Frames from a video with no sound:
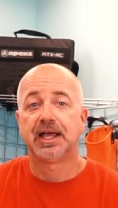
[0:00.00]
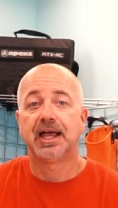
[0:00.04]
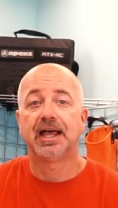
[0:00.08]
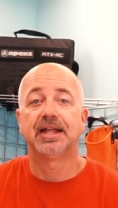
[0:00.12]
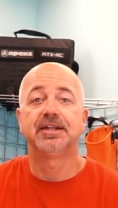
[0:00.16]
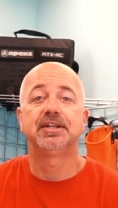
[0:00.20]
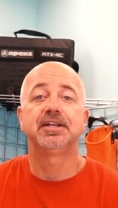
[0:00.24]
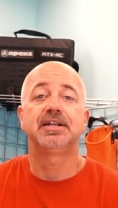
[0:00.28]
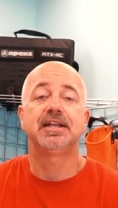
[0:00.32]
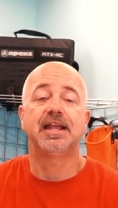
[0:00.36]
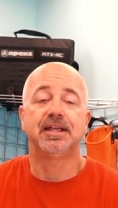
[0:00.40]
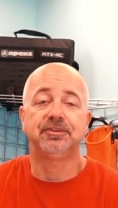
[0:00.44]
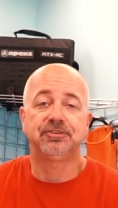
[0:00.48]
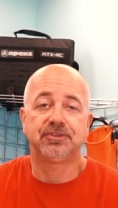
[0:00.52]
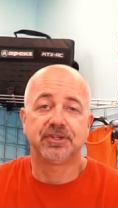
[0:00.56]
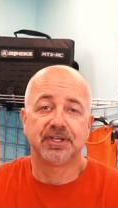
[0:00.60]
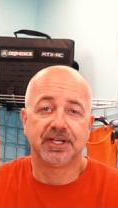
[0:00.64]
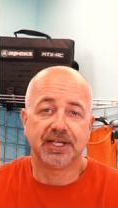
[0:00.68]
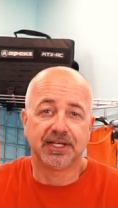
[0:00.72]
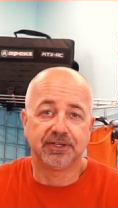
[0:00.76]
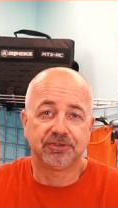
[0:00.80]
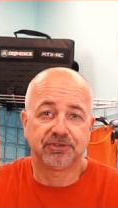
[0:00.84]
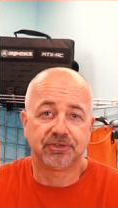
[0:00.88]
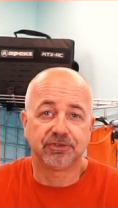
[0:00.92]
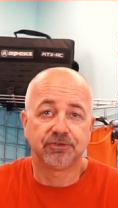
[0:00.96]
and a
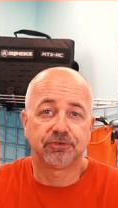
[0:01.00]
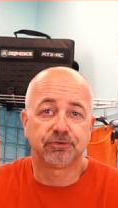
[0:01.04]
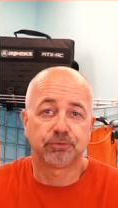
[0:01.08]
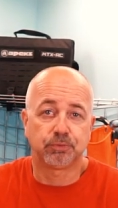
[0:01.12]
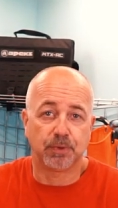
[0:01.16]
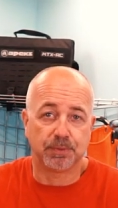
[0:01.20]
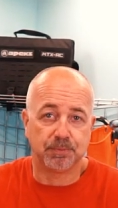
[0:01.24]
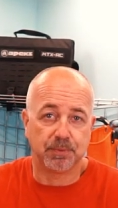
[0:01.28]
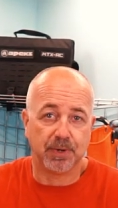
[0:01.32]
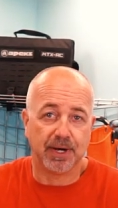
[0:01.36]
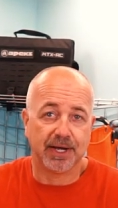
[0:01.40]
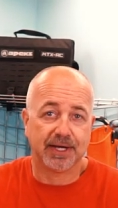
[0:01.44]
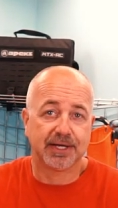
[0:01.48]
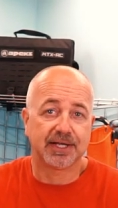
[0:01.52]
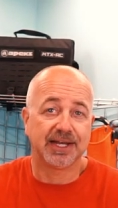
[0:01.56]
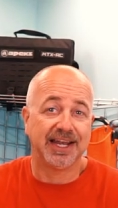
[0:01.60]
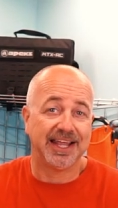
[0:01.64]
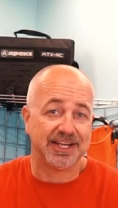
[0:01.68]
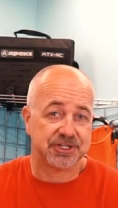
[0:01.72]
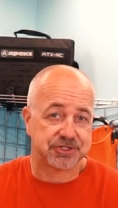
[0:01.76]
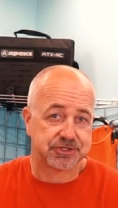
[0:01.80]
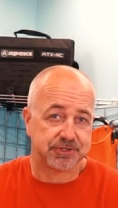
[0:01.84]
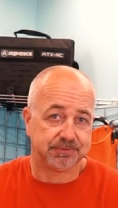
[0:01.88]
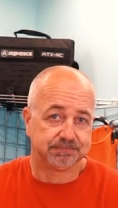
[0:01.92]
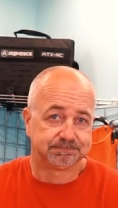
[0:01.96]
Destination swimwear
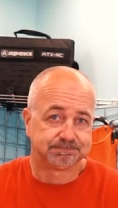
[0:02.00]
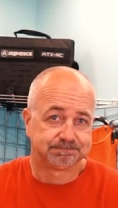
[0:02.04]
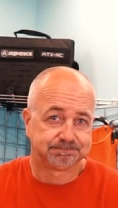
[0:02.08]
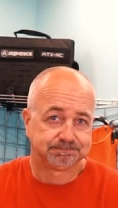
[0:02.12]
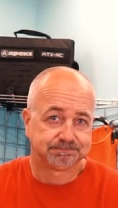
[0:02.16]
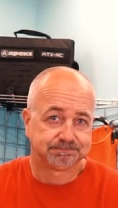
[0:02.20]
collection.